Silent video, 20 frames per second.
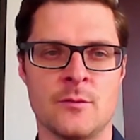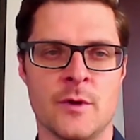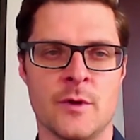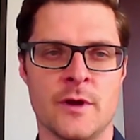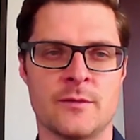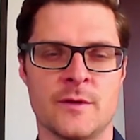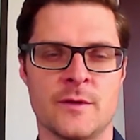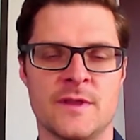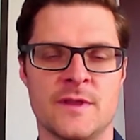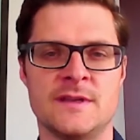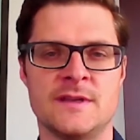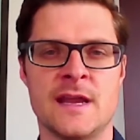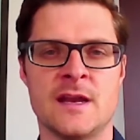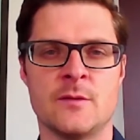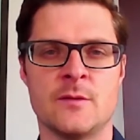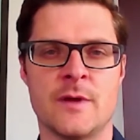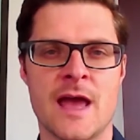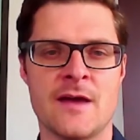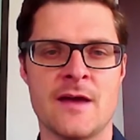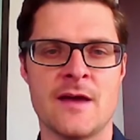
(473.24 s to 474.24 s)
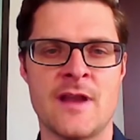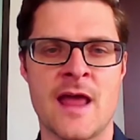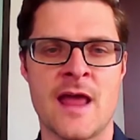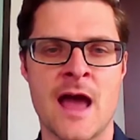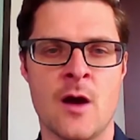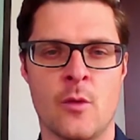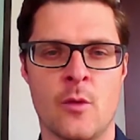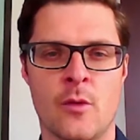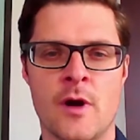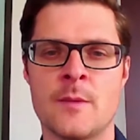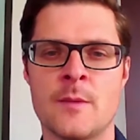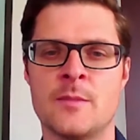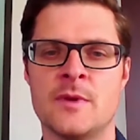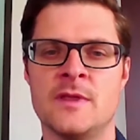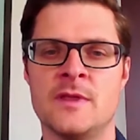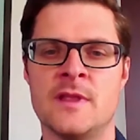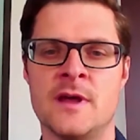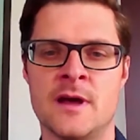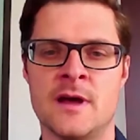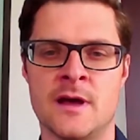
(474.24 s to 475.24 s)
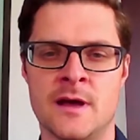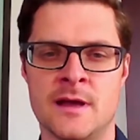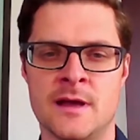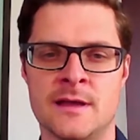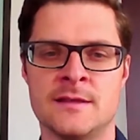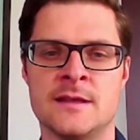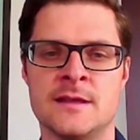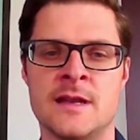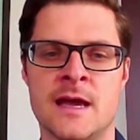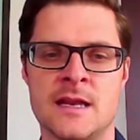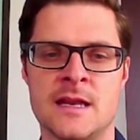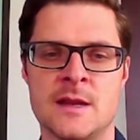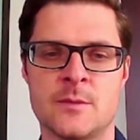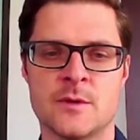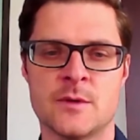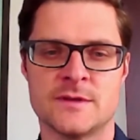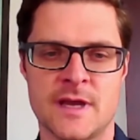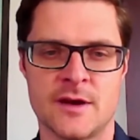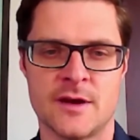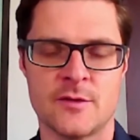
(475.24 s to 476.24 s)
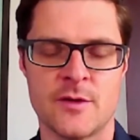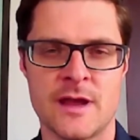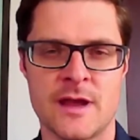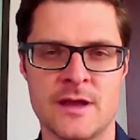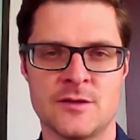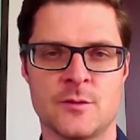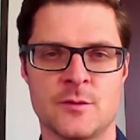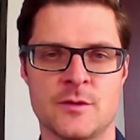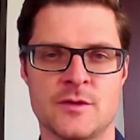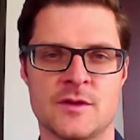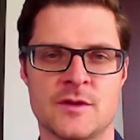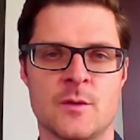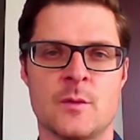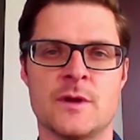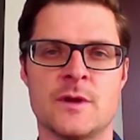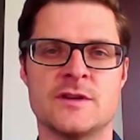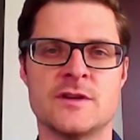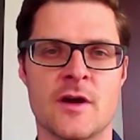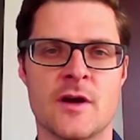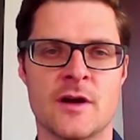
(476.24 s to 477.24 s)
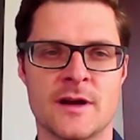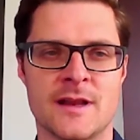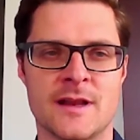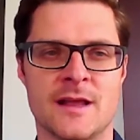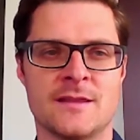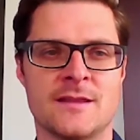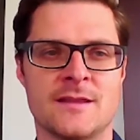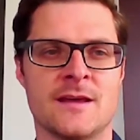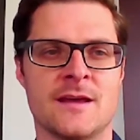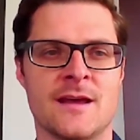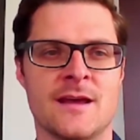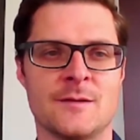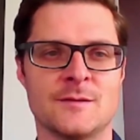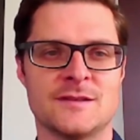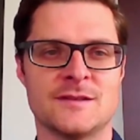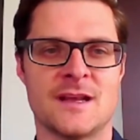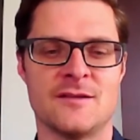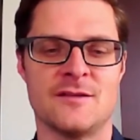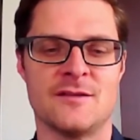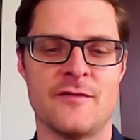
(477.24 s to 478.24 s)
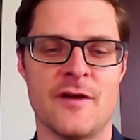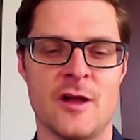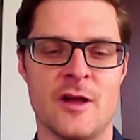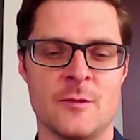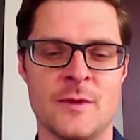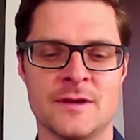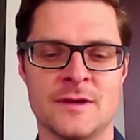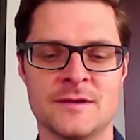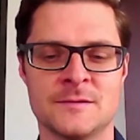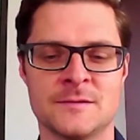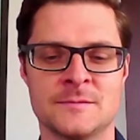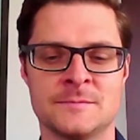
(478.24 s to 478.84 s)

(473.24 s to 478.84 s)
with the data we have now, we're up in the 90% range, which is what we targeted at the outset of development.